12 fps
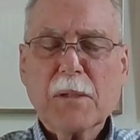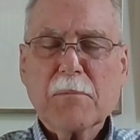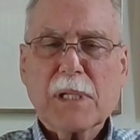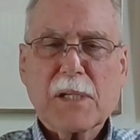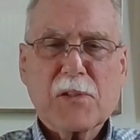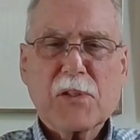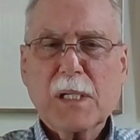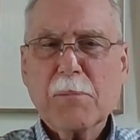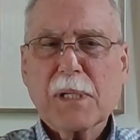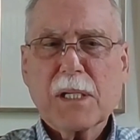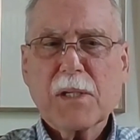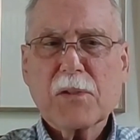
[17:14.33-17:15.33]
let's say
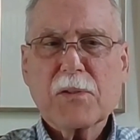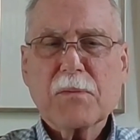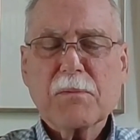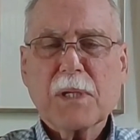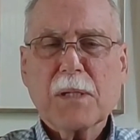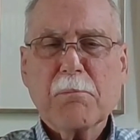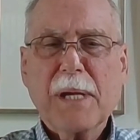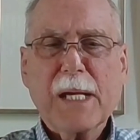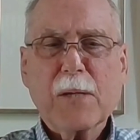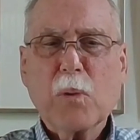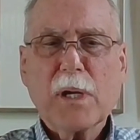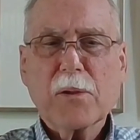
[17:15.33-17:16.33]
because a
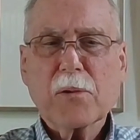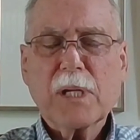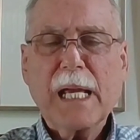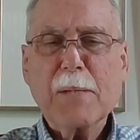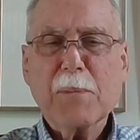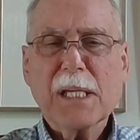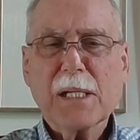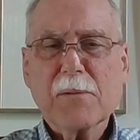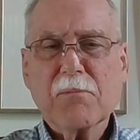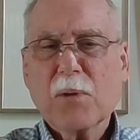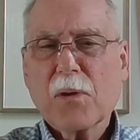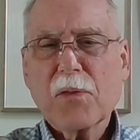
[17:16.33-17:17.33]
bad weather came
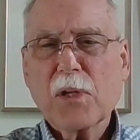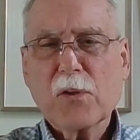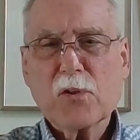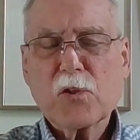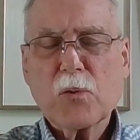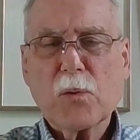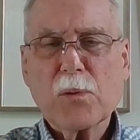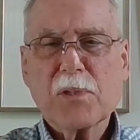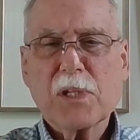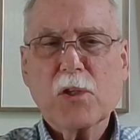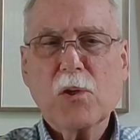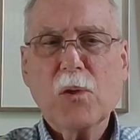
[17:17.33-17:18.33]
in,
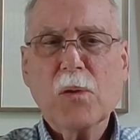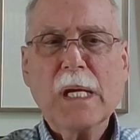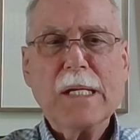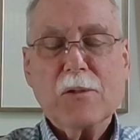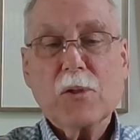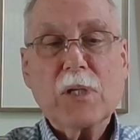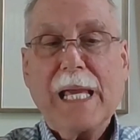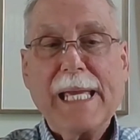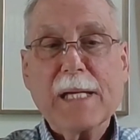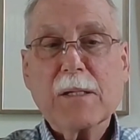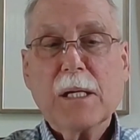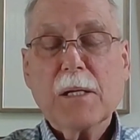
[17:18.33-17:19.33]
thunderstorms, and you
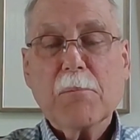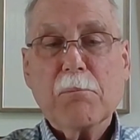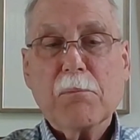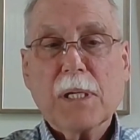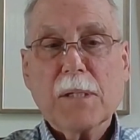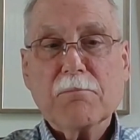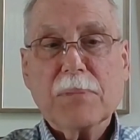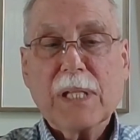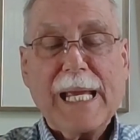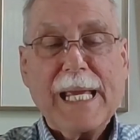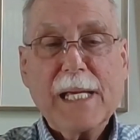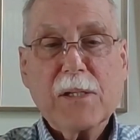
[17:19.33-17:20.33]
can't
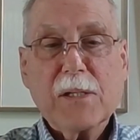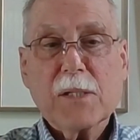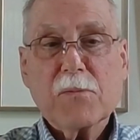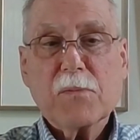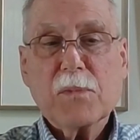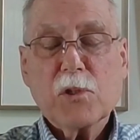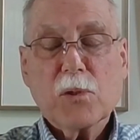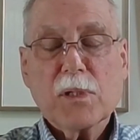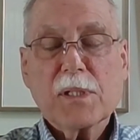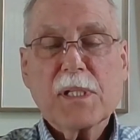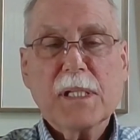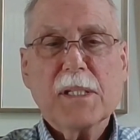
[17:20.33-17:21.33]
land at your
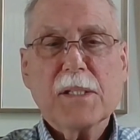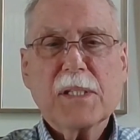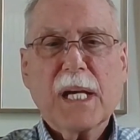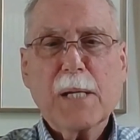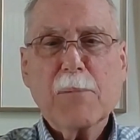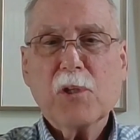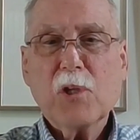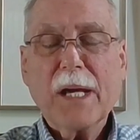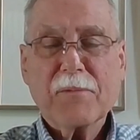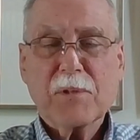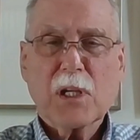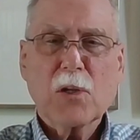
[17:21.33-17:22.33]
intended time, you
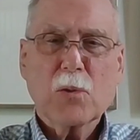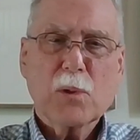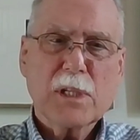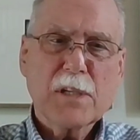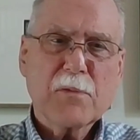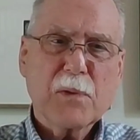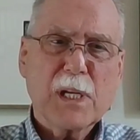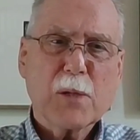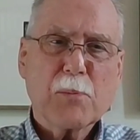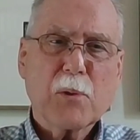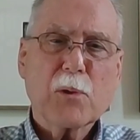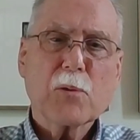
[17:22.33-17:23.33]
have to go to a different
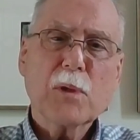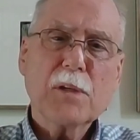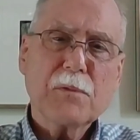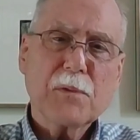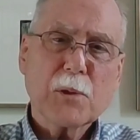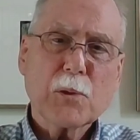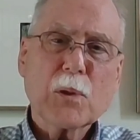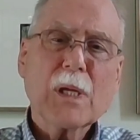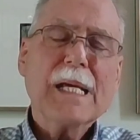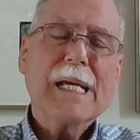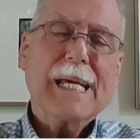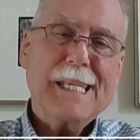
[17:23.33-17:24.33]
airport, refuel,
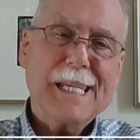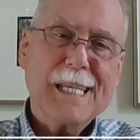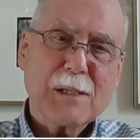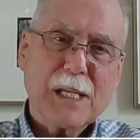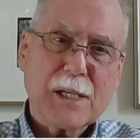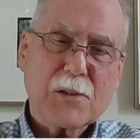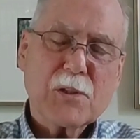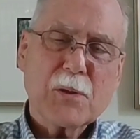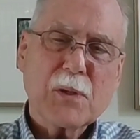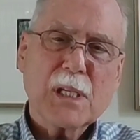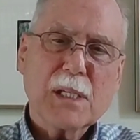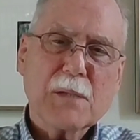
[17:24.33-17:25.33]
and then get to
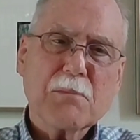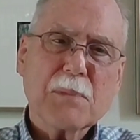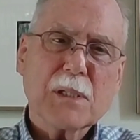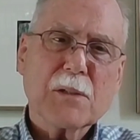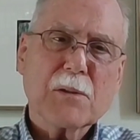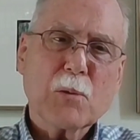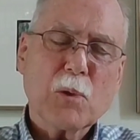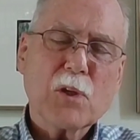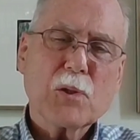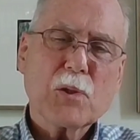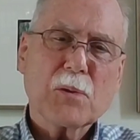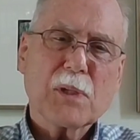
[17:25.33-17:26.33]
the
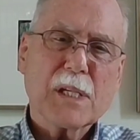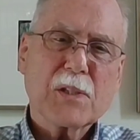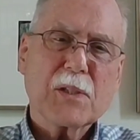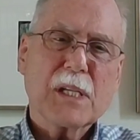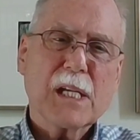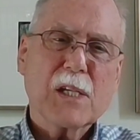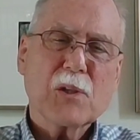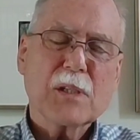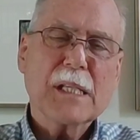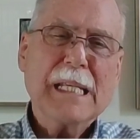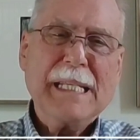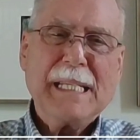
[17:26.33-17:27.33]
original
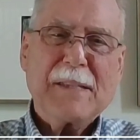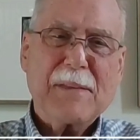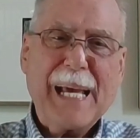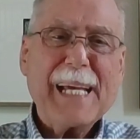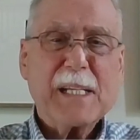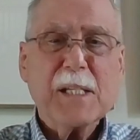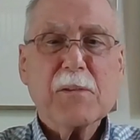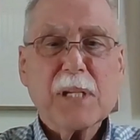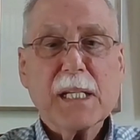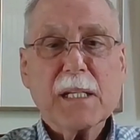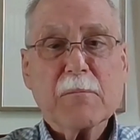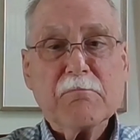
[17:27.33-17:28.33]
destination. That can
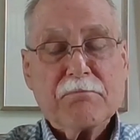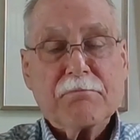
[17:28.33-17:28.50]
take